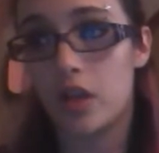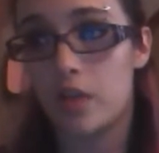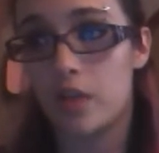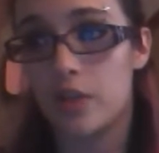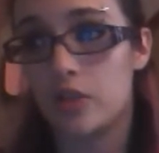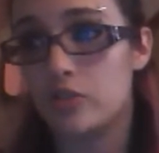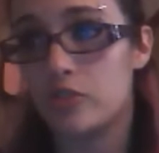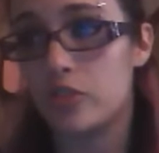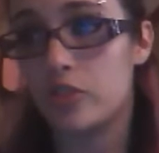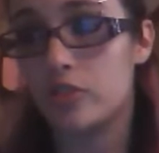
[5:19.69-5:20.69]
I mean,
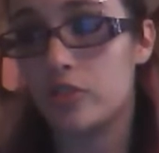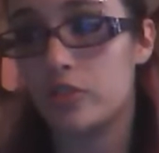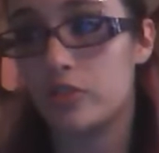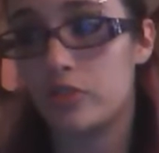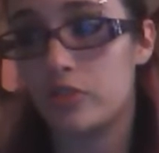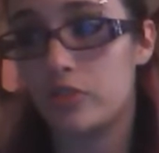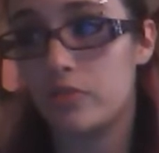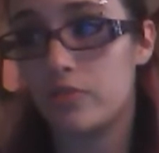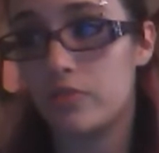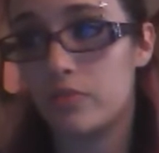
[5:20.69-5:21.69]
certain
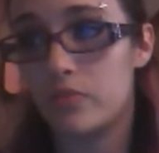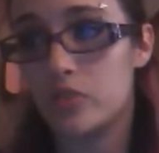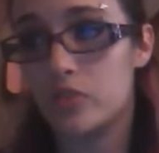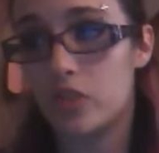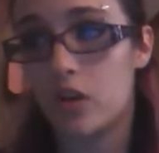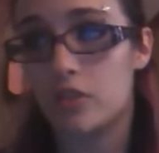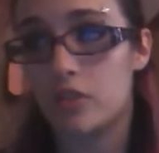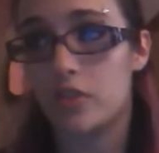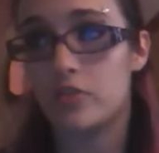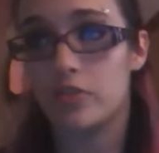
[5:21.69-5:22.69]
songs
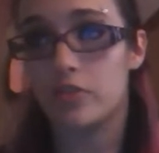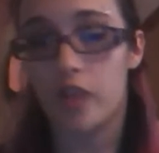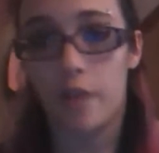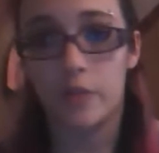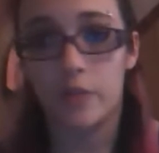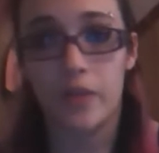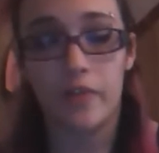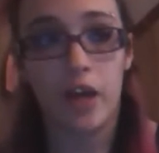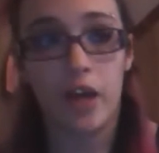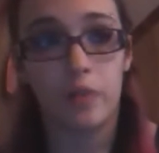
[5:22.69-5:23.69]
off certain albums may have
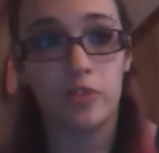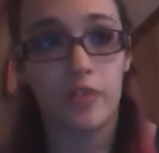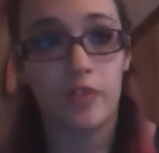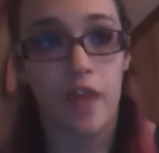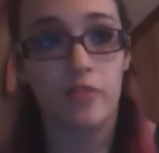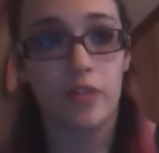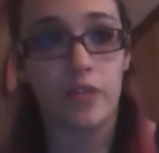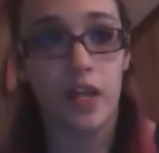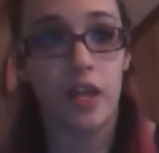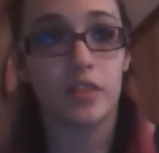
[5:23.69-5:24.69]
helped you, but everybody
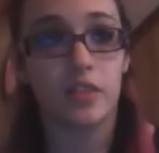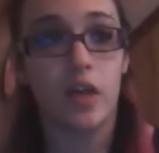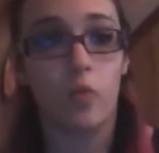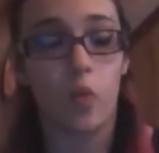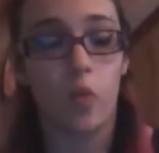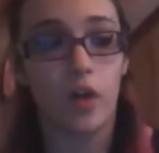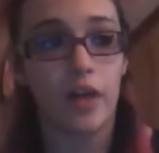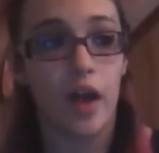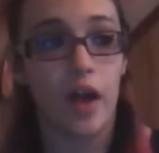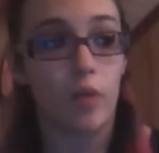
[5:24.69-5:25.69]
has that one
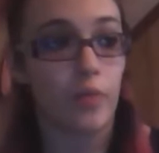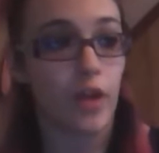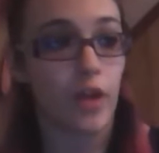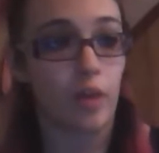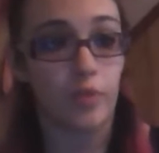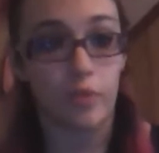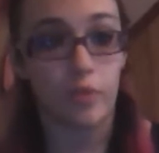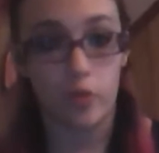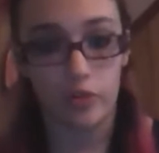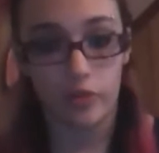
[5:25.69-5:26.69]
album that helped them
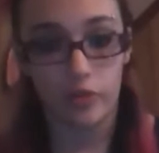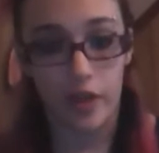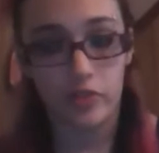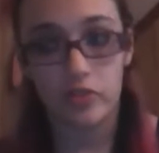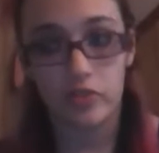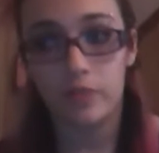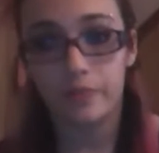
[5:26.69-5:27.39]
more than the rest.